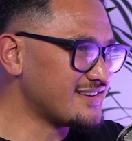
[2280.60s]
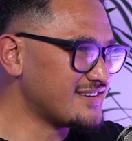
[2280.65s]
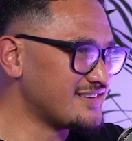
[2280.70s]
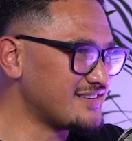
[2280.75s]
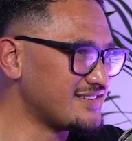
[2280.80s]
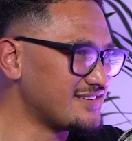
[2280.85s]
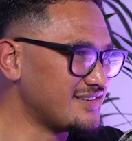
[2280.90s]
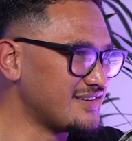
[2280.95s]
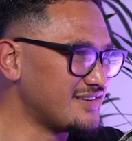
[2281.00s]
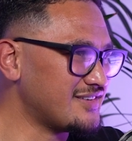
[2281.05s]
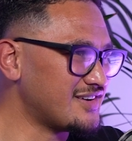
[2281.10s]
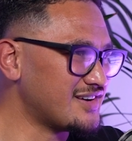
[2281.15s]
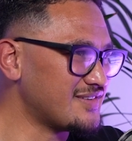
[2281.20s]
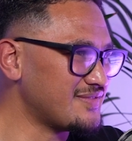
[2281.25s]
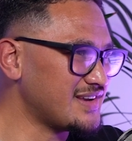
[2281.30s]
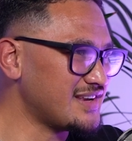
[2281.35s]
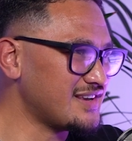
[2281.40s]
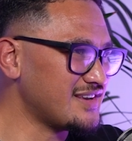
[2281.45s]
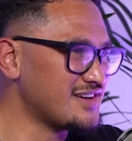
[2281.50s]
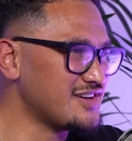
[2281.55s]
You know what I
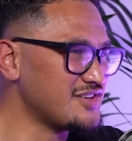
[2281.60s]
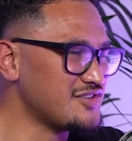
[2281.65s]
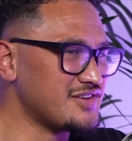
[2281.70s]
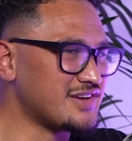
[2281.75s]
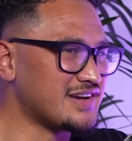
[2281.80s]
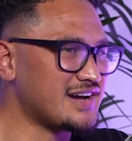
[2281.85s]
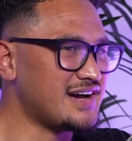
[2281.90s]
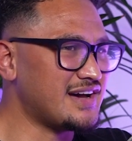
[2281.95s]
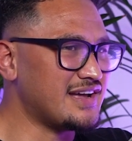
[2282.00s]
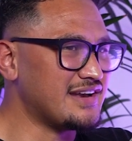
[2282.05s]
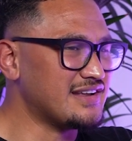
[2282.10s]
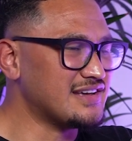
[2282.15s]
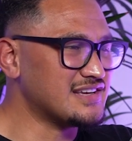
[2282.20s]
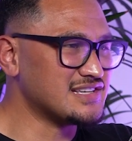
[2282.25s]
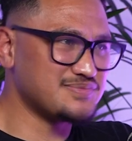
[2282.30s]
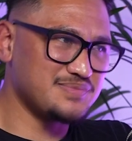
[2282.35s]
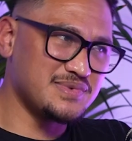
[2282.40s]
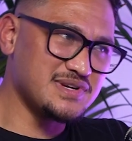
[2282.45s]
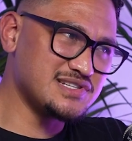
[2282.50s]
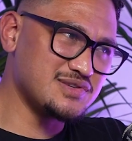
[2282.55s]
mean? You can't,
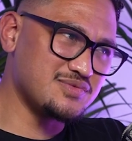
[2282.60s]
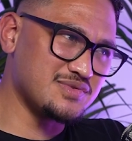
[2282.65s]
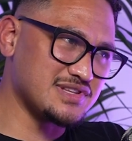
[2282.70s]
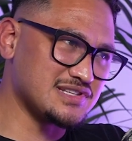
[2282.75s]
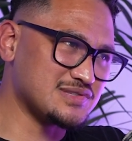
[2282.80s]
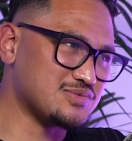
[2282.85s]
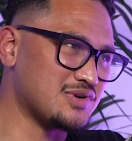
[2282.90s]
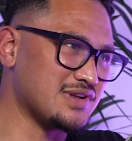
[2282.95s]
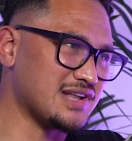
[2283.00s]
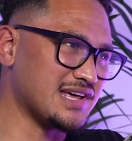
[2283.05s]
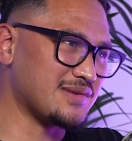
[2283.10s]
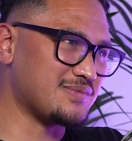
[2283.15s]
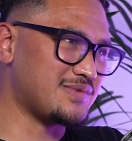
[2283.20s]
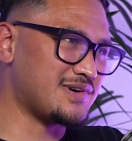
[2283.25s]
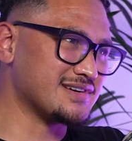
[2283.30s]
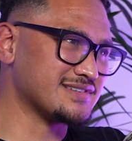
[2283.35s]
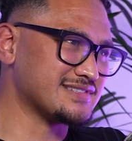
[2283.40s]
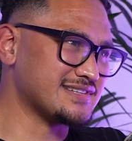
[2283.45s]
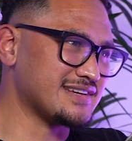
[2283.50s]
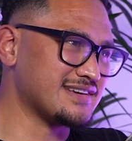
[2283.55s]
especially with a sport like
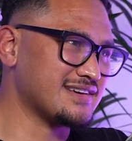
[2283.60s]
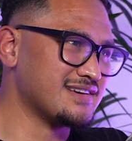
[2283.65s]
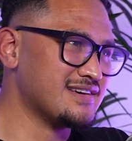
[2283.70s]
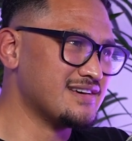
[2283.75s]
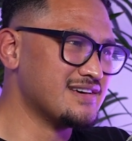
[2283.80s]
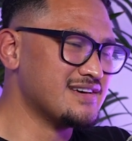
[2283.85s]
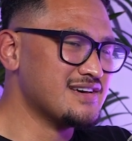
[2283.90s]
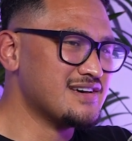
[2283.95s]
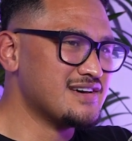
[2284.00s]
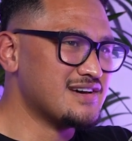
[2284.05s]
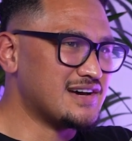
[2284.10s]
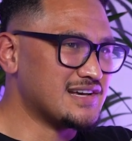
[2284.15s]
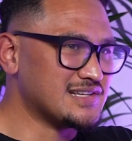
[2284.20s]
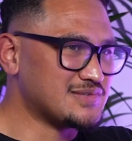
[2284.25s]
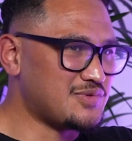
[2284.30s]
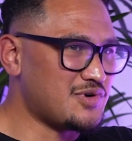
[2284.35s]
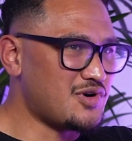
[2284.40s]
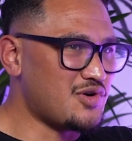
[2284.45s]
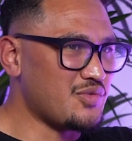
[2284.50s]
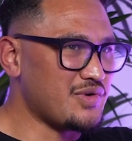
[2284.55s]
boxing, a
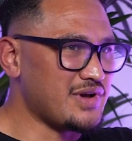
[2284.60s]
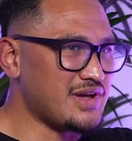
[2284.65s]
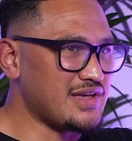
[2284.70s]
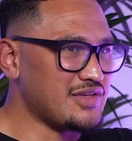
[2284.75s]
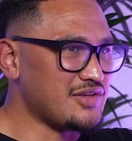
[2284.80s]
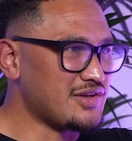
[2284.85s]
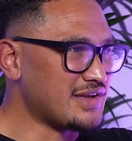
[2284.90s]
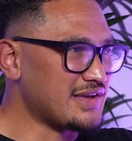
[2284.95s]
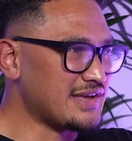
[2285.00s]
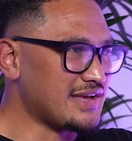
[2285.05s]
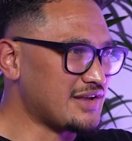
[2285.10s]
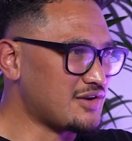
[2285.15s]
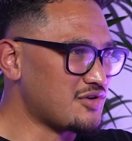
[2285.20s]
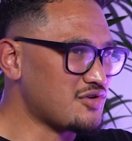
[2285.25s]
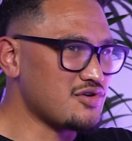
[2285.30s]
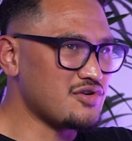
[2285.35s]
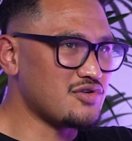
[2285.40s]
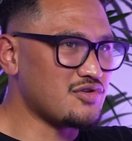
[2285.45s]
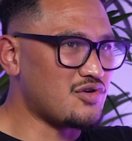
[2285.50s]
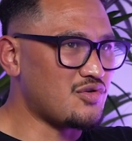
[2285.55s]
sport where you can get
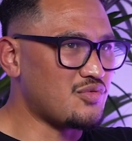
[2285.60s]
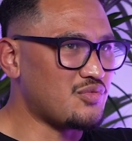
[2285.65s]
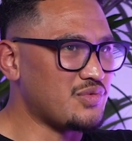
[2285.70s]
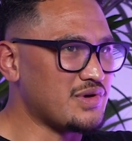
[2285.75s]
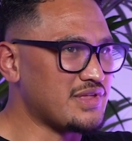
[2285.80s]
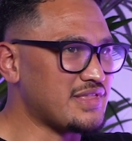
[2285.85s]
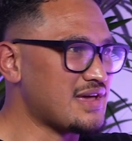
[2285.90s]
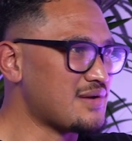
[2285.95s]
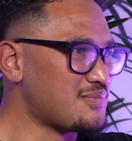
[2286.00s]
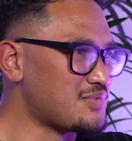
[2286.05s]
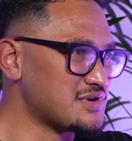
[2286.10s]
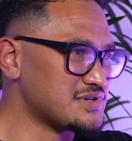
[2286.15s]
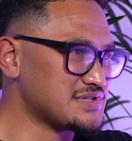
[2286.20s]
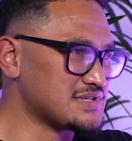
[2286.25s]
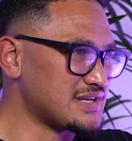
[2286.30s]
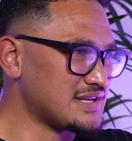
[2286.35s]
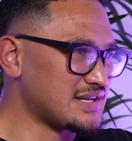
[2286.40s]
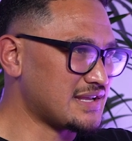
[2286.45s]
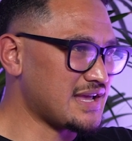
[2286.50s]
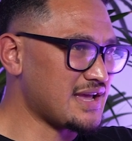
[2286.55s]
hurt, or where that
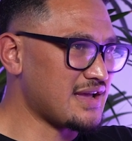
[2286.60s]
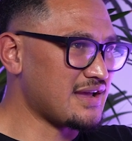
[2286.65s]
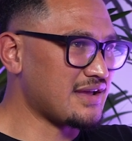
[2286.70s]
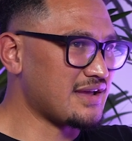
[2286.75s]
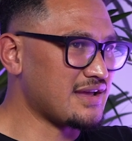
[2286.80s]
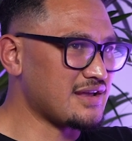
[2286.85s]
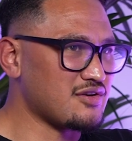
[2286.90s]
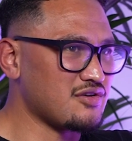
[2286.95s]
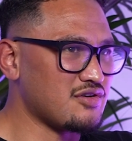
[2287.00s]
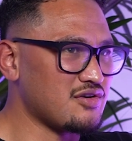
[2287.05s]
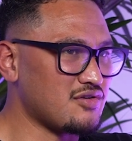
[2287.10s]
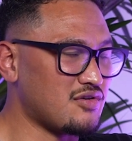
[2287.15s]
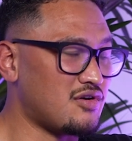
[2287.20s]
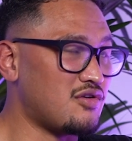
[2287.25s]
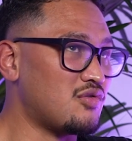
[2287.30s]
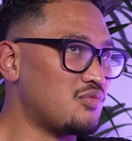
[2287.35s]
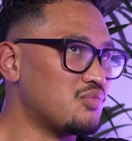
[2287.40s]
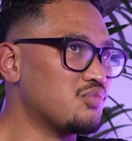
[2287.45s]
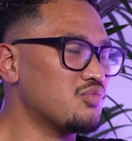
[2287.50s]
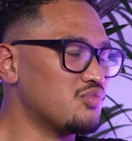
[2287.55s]
person can get hurt
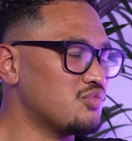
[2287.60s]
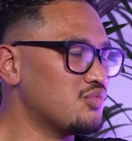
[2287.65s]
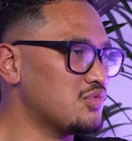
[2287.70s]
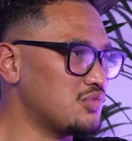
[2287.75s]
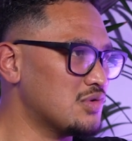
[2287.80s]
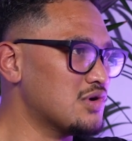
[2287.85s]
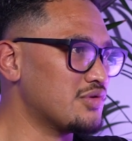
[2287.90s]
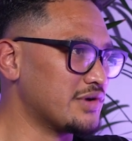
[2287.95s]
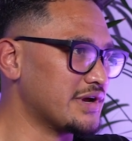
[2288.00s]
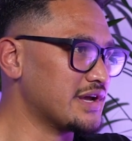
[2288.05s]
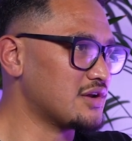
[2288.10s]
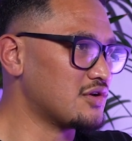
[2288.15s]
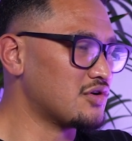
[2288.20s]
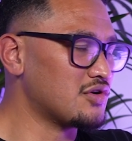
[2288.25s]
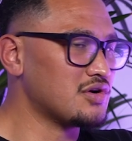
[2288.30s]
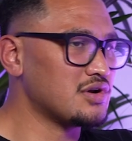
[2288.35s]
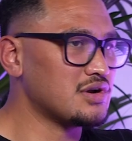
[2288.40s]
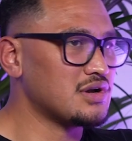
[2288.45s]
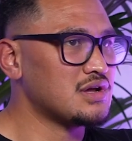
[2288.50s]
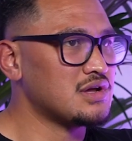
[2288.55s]
or will get
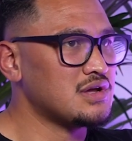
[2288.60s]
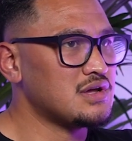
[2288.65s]
hurt.